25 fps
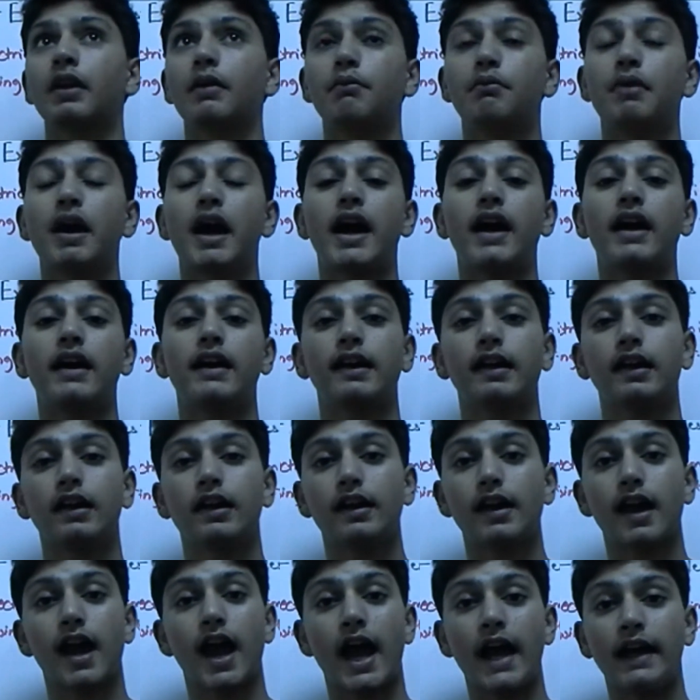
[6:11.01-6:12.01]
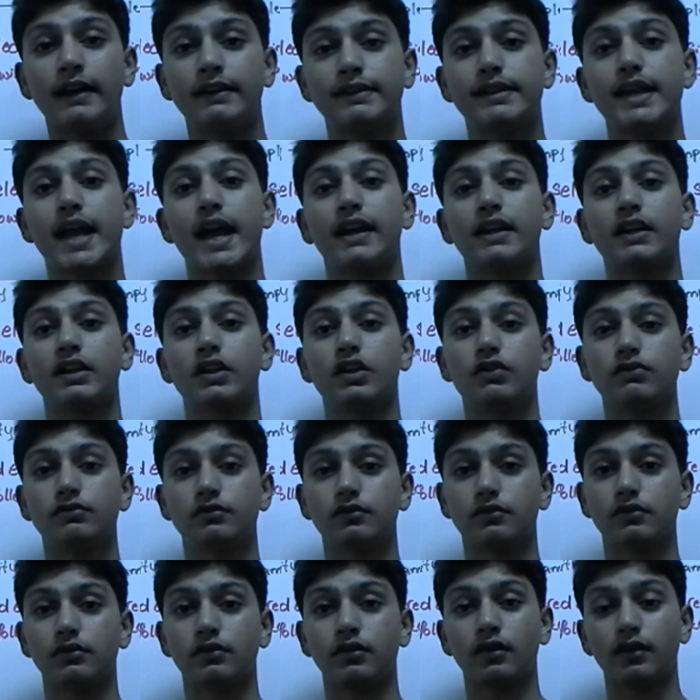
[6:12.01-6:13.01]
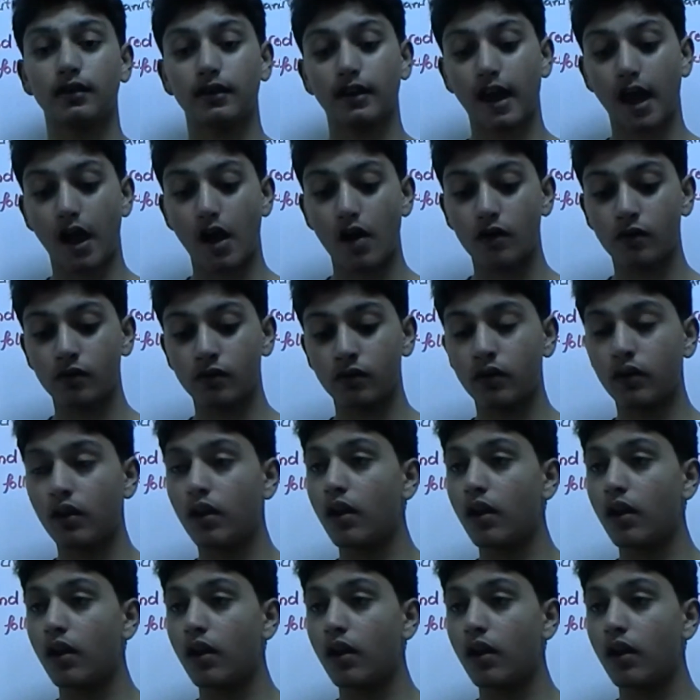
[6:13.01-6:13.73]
by Isaac Newton. Now